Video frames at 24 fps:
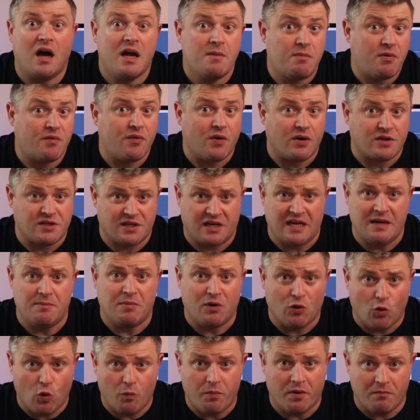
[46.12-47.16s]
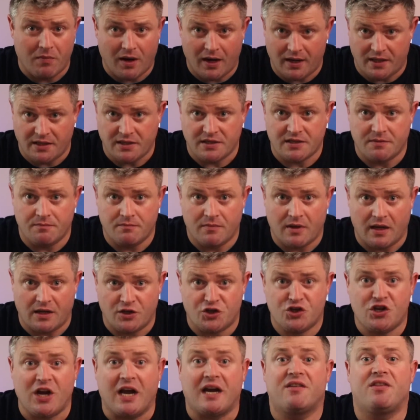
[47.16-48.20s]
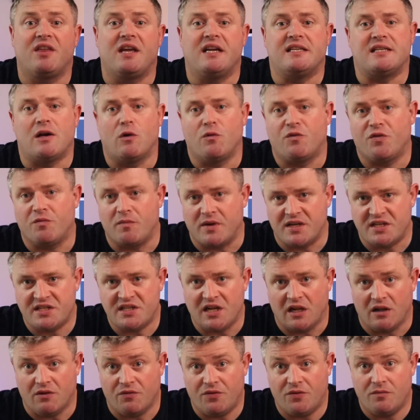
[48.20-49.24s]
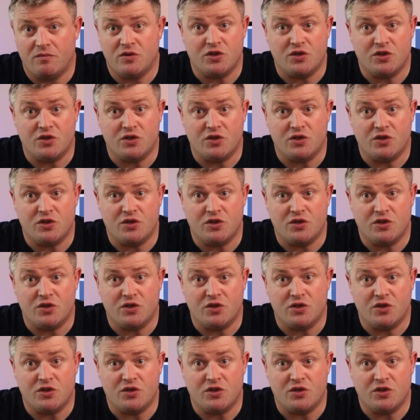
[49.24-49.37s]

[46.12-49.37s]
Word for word: I prefer to keep an open mind and check things out for myself.